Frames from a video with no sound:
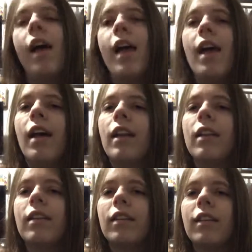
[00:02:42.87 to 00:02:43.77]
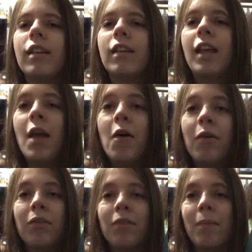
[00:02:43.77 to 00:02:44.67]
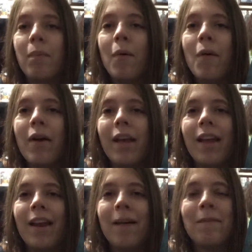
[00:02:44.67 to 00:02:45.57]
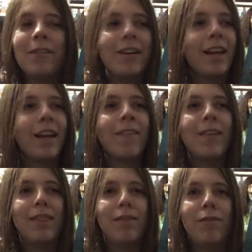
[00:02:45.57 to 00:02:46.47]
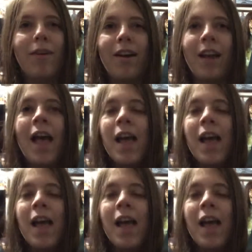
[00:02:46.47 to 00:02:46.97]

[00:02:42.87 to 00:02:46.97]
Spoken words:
And kills the boy. And I'm like, what the fuck?